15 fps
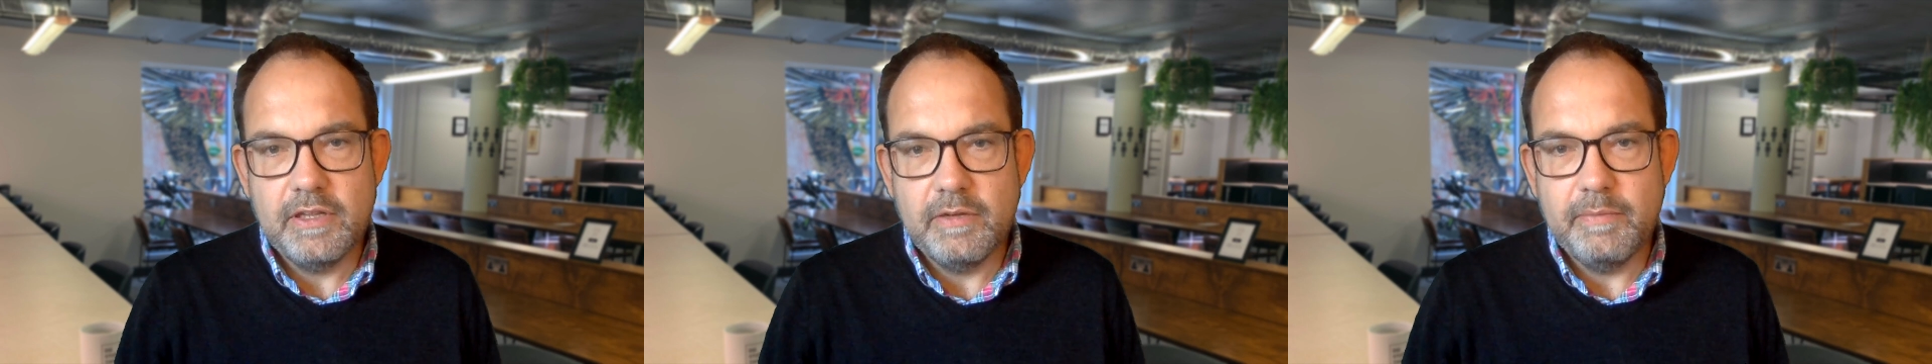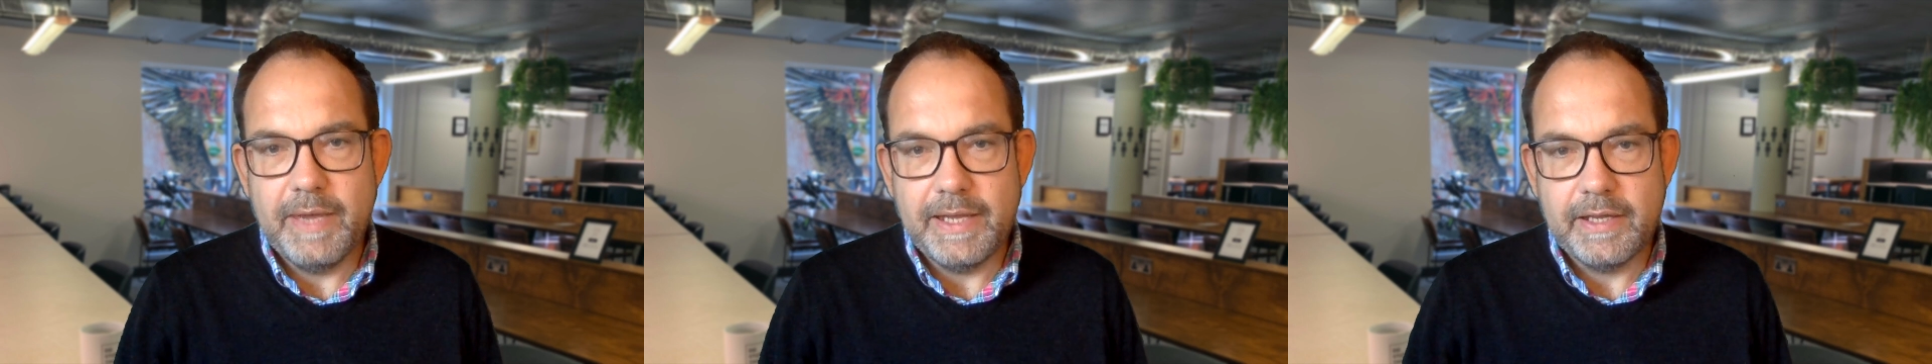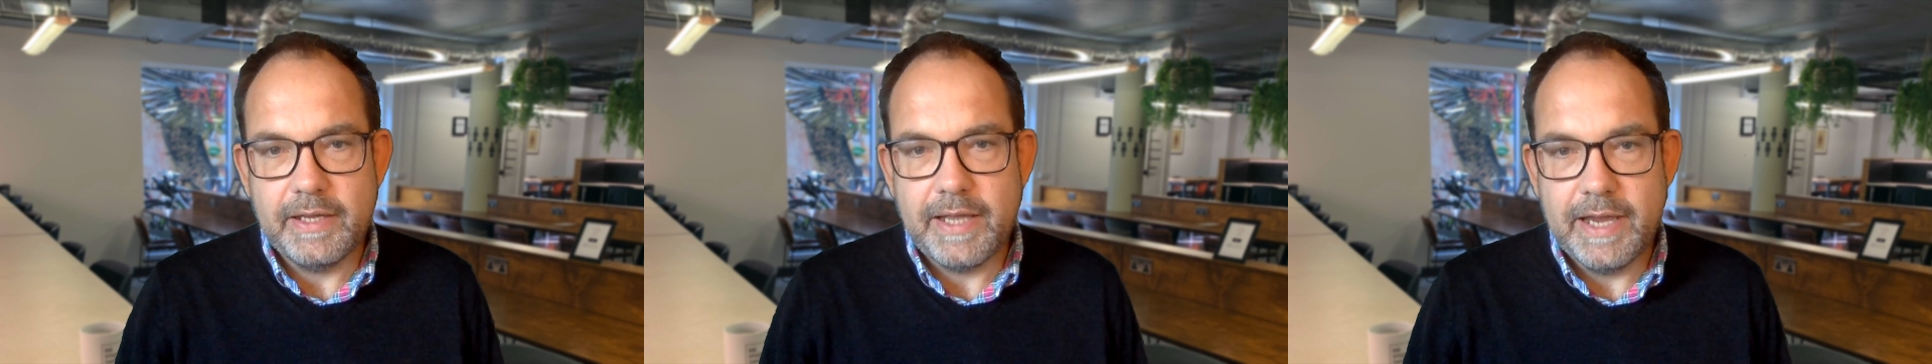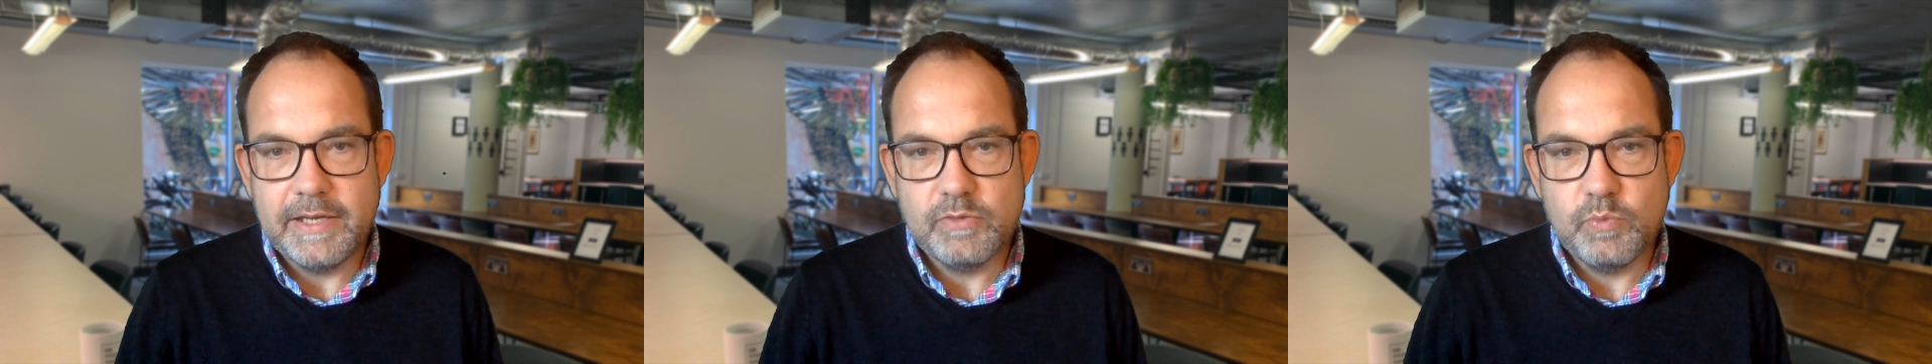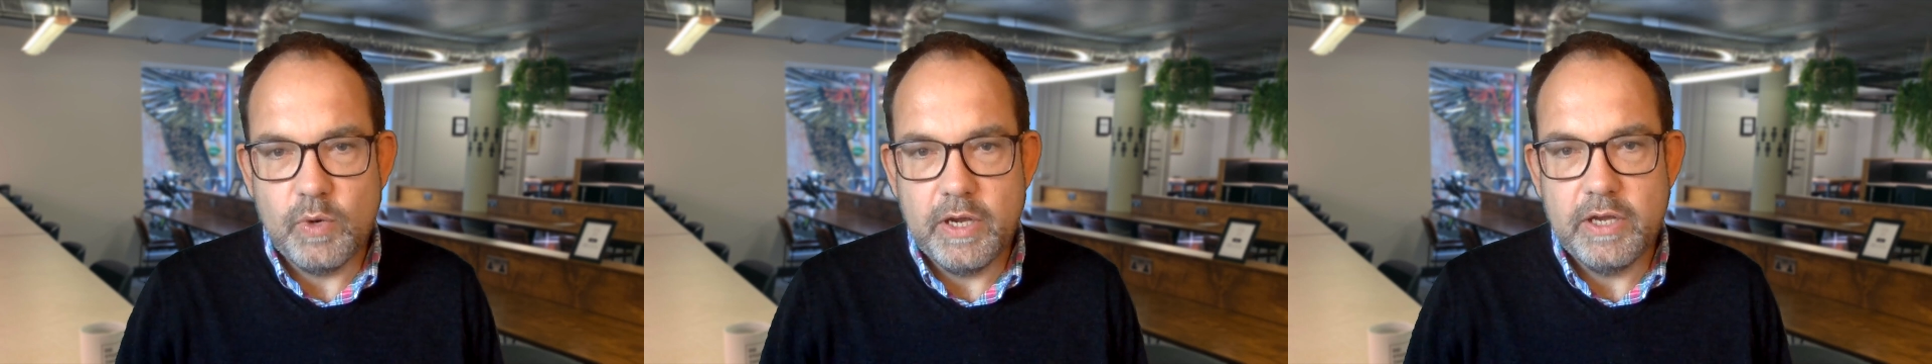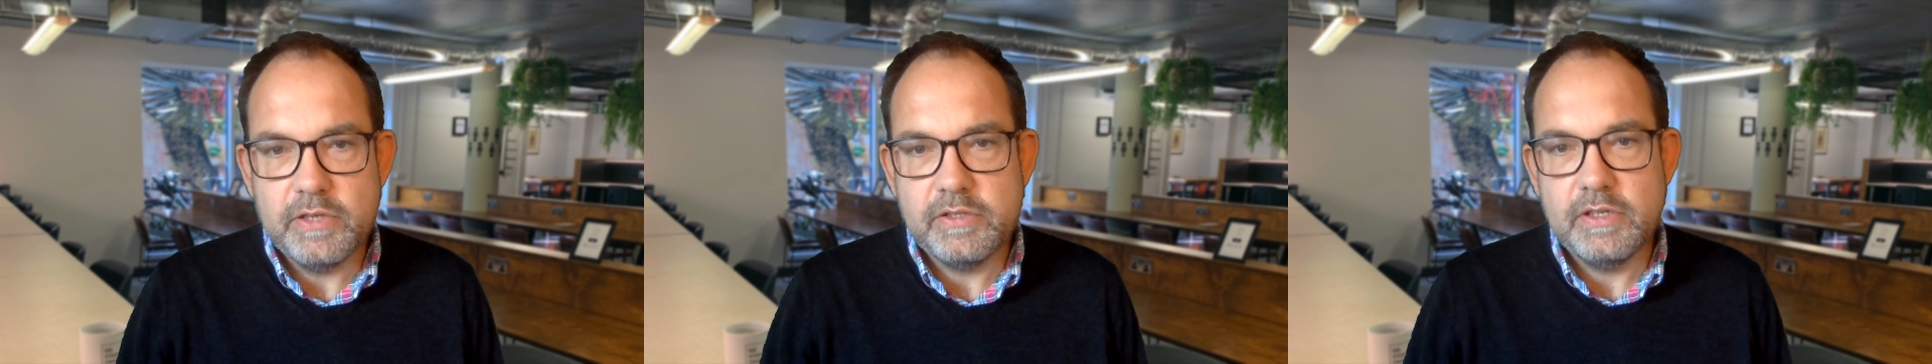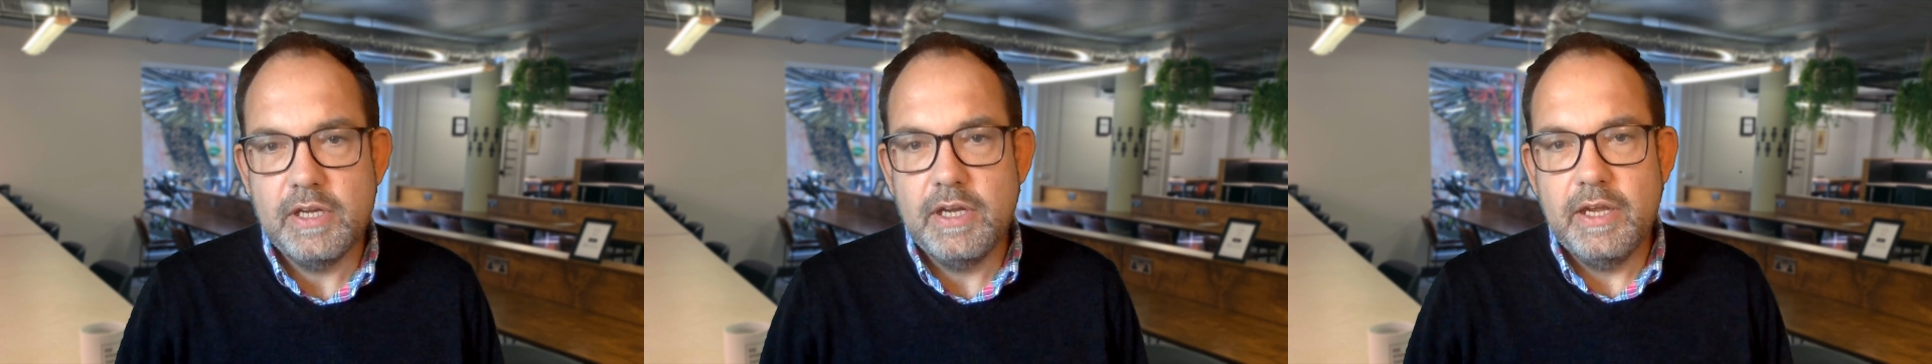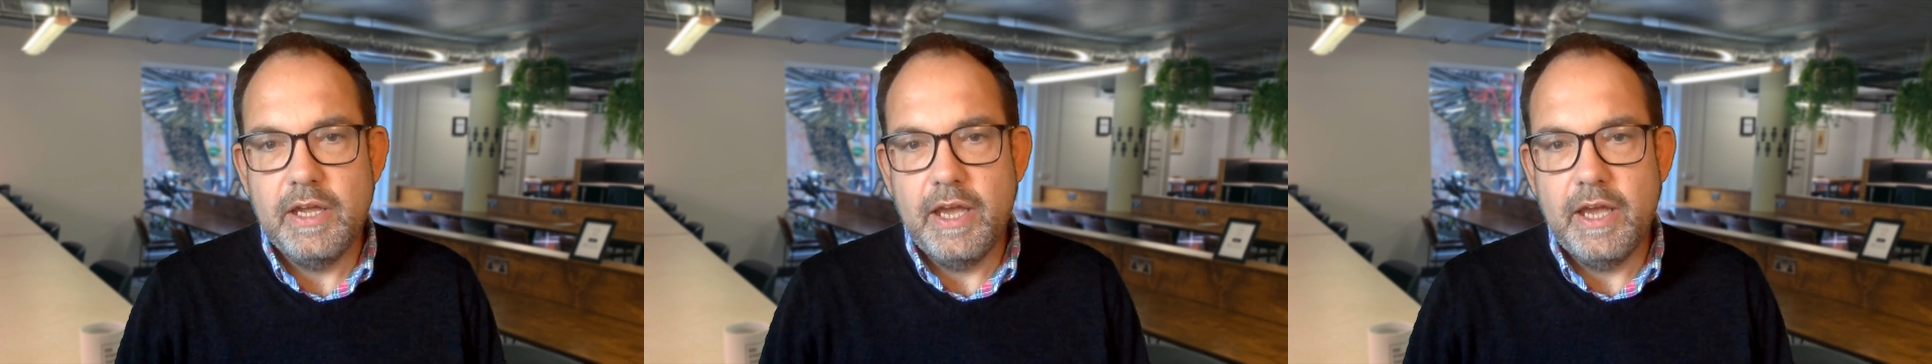that make a case worse